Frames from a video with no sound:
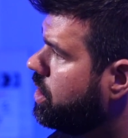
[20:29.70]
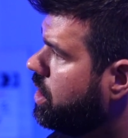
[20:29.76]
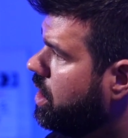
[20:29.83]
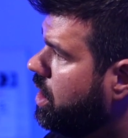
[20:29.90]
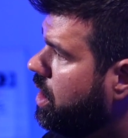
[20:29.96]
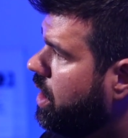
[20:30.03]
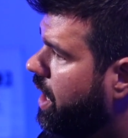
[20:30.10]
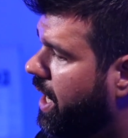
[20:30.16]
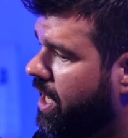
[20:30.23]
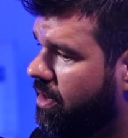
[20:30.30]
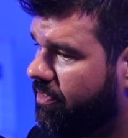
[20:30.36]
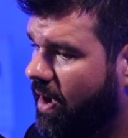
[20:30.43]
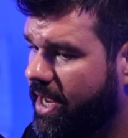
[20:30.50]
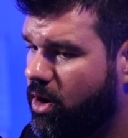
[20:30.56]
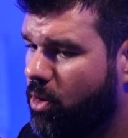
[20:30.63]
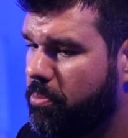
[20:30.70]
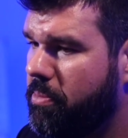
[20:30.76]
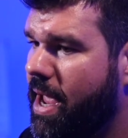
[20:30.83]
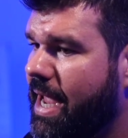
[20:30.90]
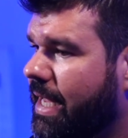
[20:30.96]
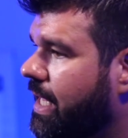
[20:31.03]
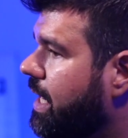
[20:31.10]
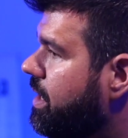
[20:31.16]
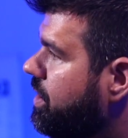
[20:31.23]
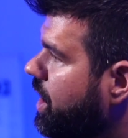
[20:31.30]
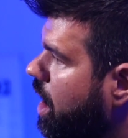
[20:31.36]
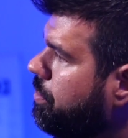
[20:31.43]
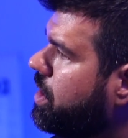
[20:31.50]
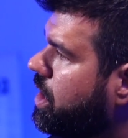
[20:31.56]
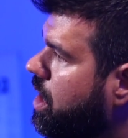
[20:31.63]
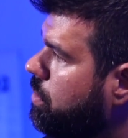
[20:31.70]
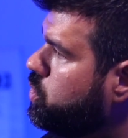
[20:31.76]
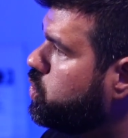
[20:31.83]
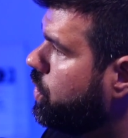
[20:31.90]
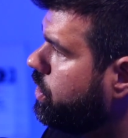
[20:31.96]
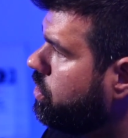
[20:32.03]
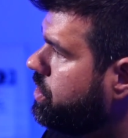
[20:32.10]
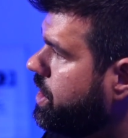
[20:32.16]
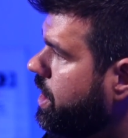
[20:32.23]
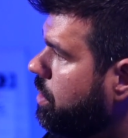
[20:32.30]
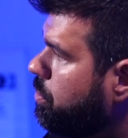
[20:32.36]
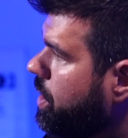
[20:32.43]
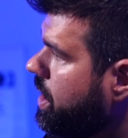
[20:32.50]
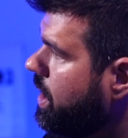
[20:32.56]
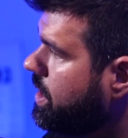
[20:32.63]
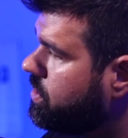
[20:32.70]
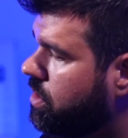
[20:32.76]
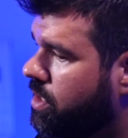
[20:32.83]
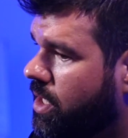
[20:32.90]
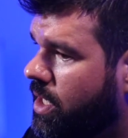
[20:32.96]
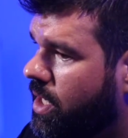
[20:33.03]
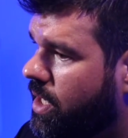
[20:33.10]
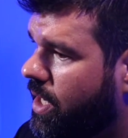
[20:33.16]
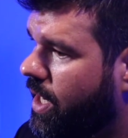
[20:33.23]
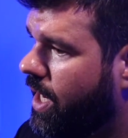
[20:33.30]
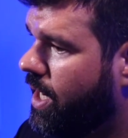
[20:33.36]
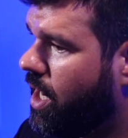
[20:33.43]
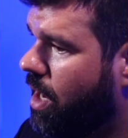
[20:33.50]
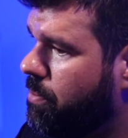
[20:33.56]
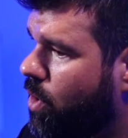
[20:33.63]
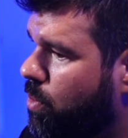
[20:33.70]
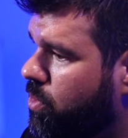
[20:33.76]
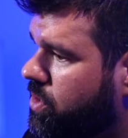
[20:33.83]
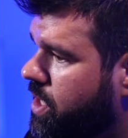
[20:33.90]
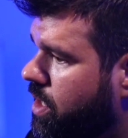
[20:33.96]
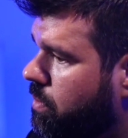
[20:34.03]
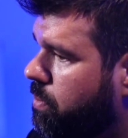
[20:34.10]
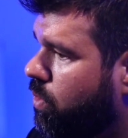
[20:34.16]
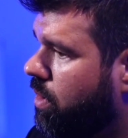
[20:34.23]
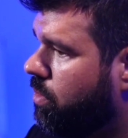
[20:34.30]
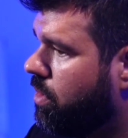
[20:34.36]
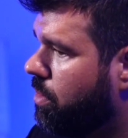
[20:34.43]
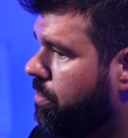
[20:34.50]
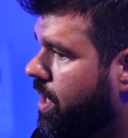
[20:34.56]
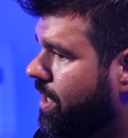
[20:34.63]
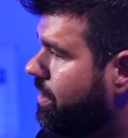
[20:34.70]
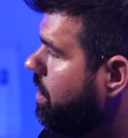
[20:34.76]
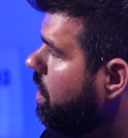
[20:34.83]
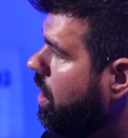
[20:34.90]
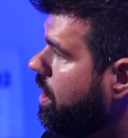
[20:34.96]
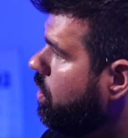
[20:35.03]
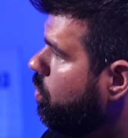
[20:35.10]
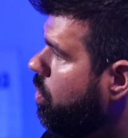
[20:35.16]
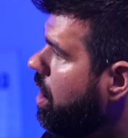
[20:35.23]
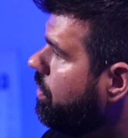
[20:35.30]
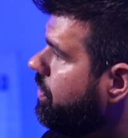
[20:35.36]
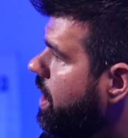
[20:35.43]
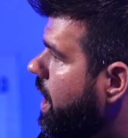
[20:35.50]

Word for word: Mm-hmm. And if I don't make it, then I'm going to come join your team. Yeah. And that's, and I'm almost at a point where I'm like, no, I don't want